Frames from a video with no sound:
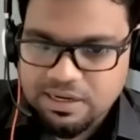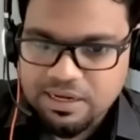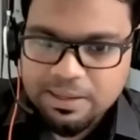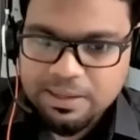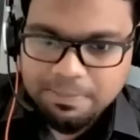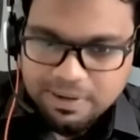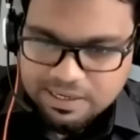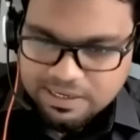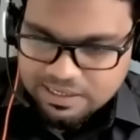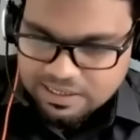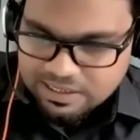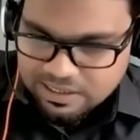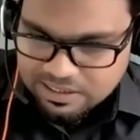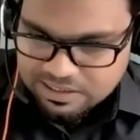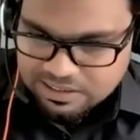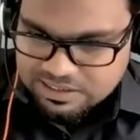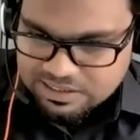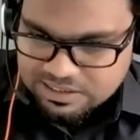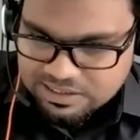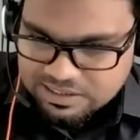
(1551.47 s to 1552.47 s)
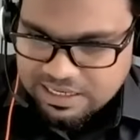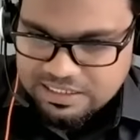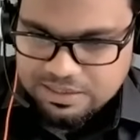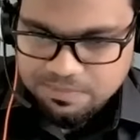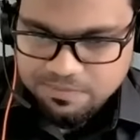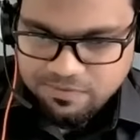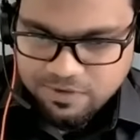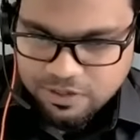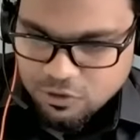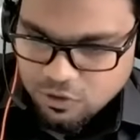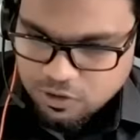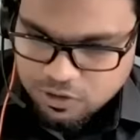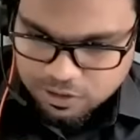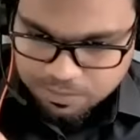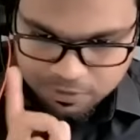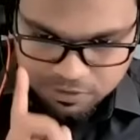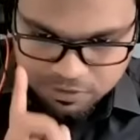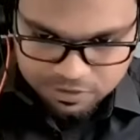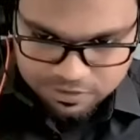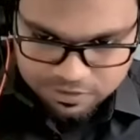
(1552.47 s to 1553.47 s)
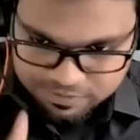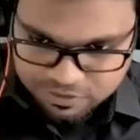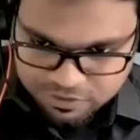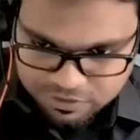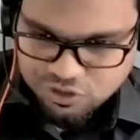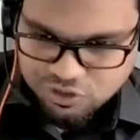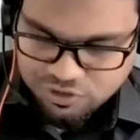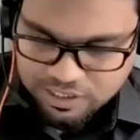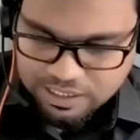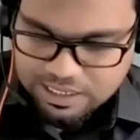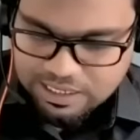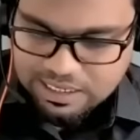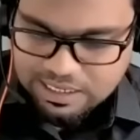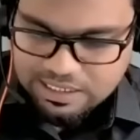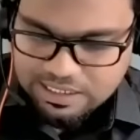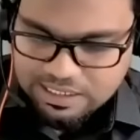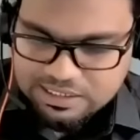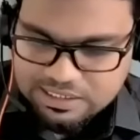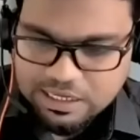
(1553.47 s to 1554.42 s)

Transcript: But here in this case, we're talking about revision, right?